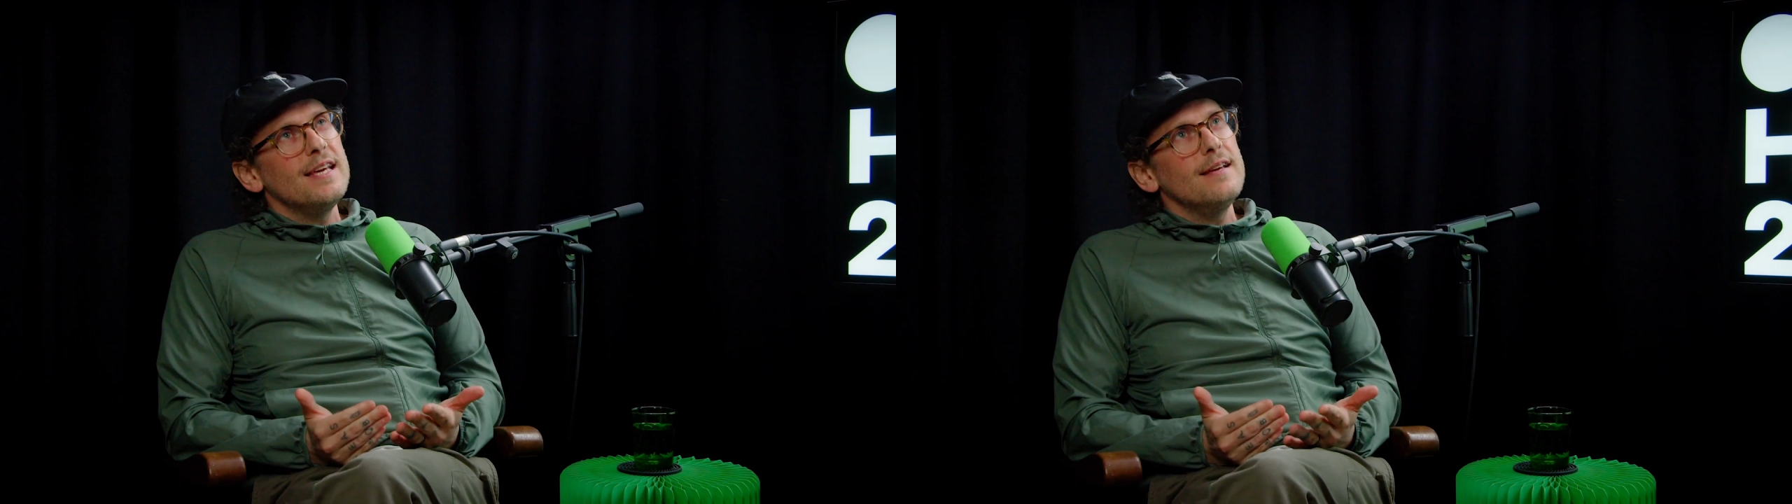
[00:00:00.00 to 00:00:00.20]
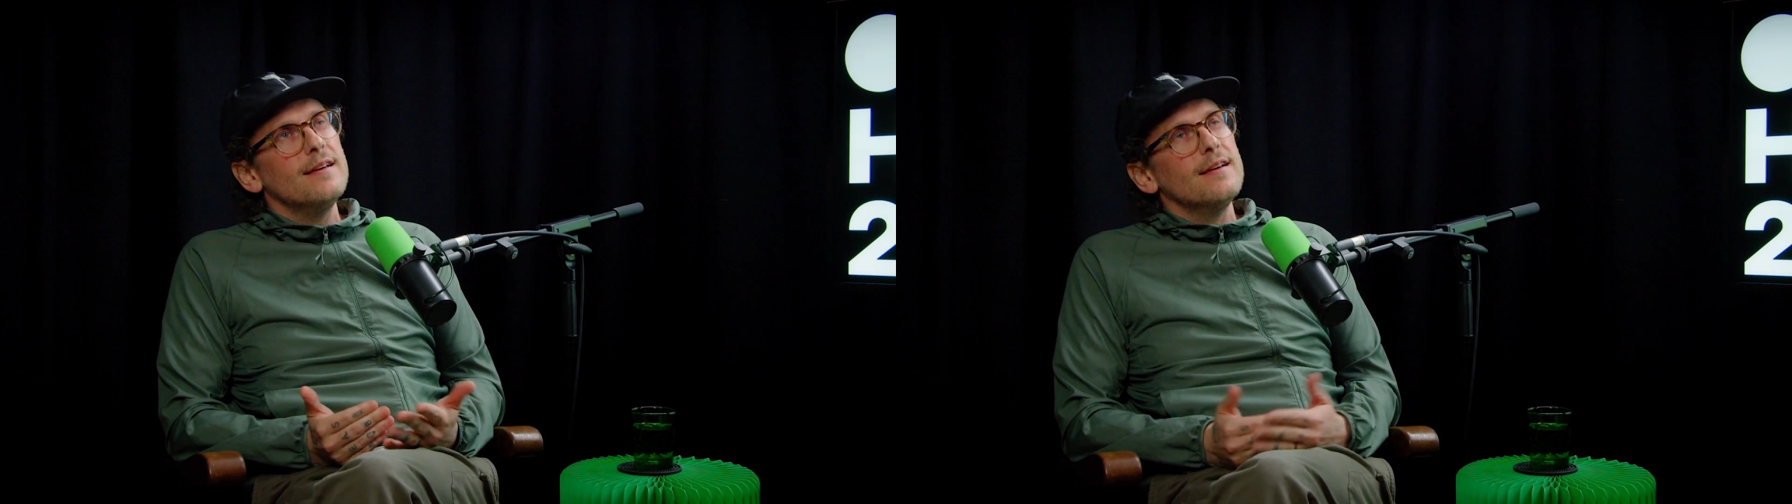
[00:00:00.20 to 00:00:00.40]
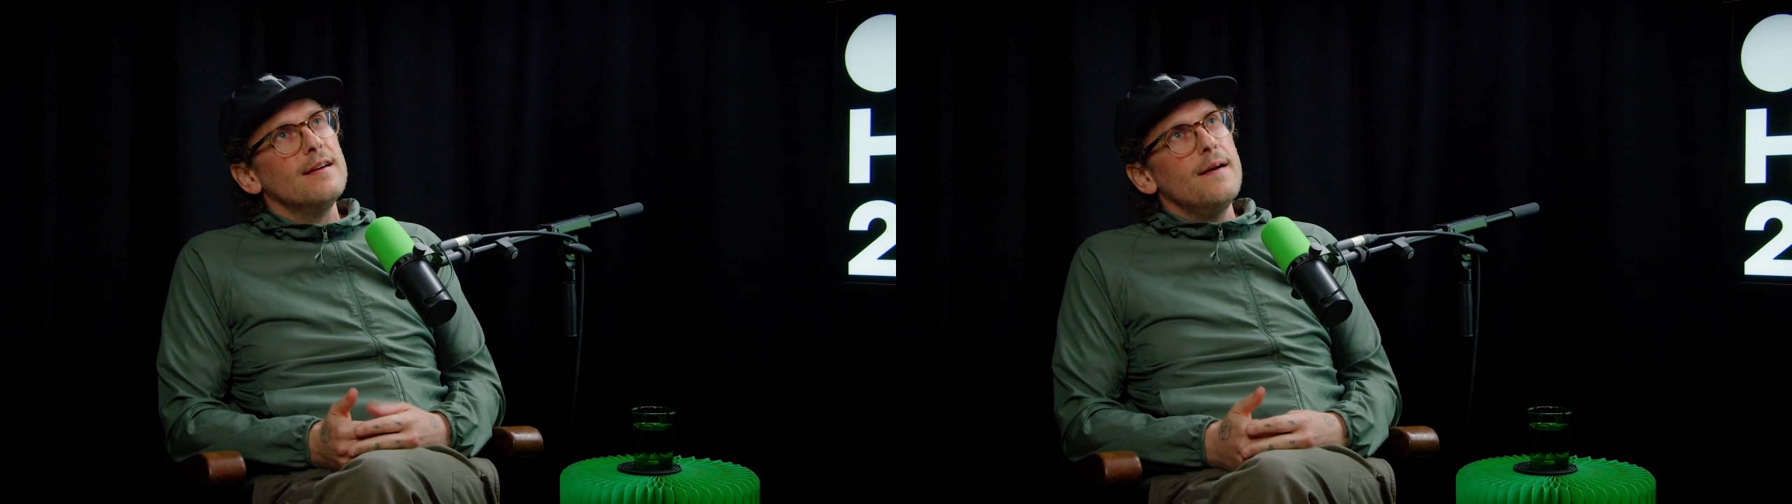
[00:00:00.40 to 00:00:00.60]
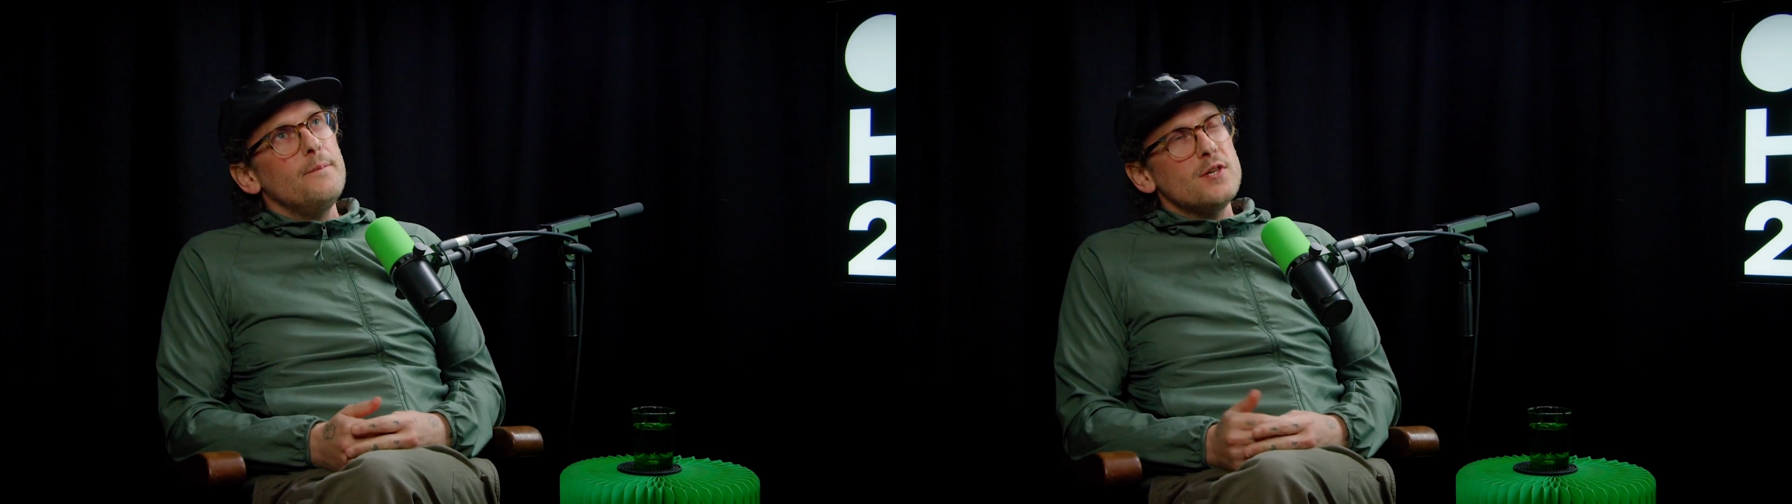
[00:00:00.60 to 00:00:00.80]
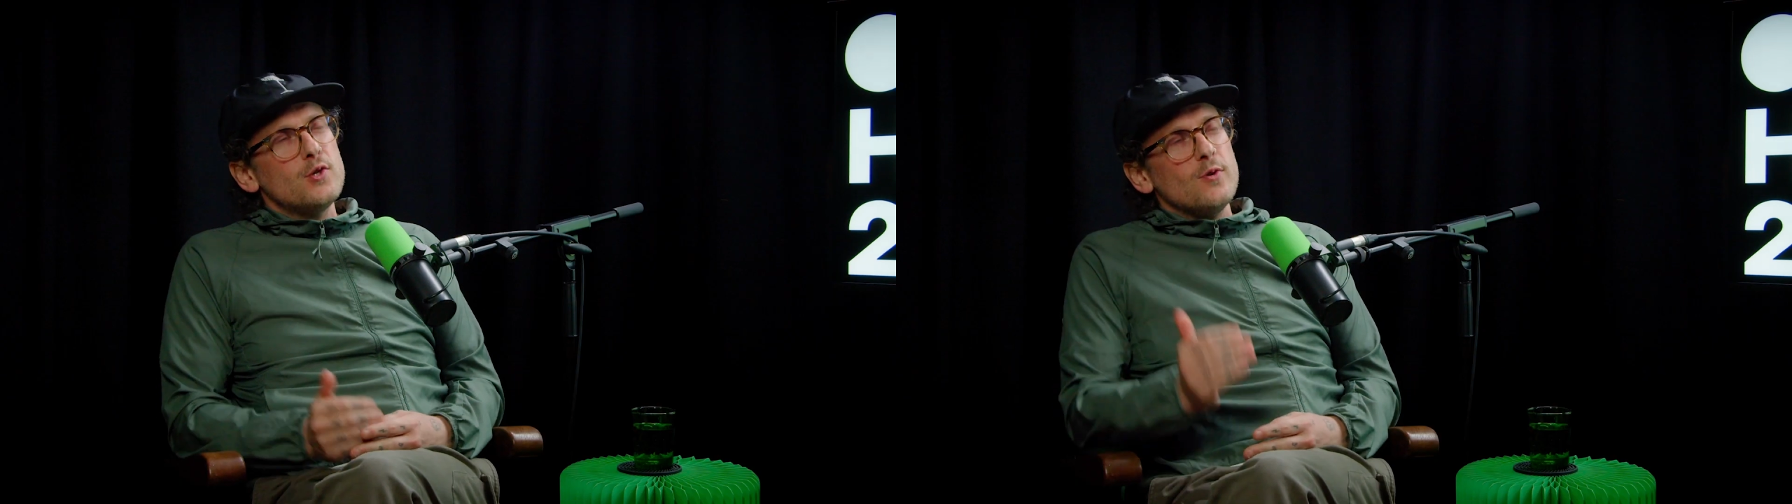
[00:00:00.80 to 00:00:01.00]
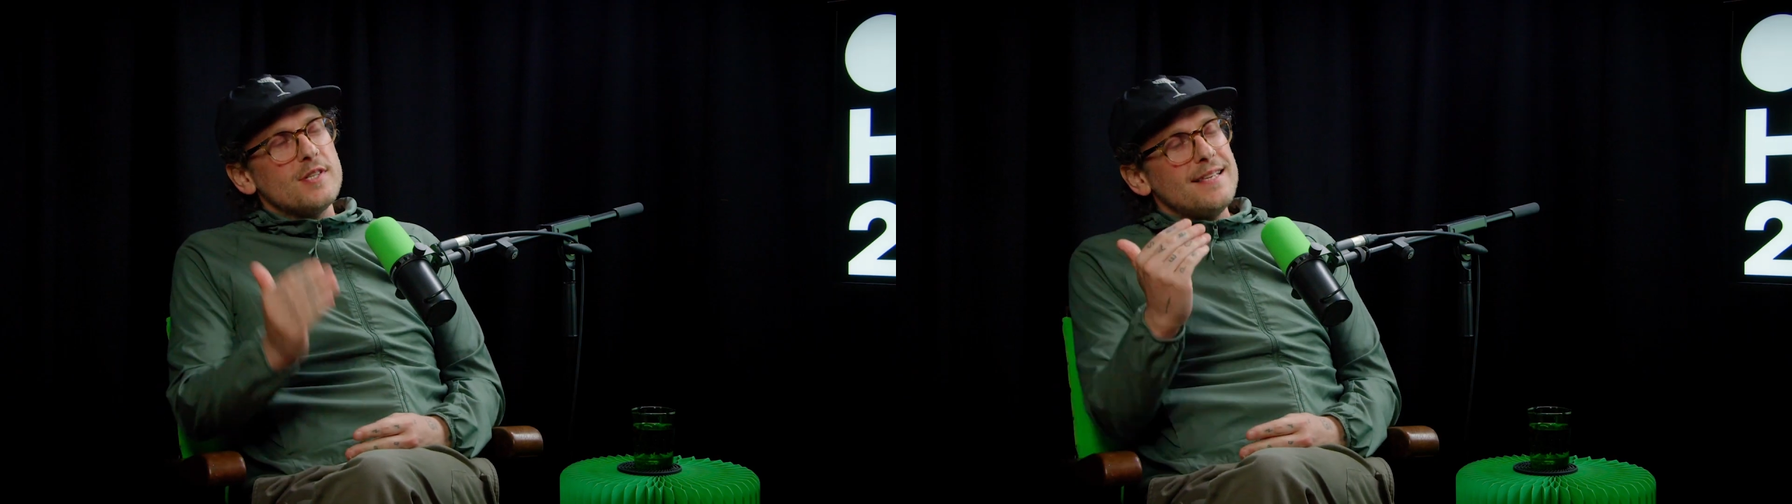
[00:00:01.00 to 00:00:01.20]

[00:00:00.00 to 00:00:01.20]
the sort of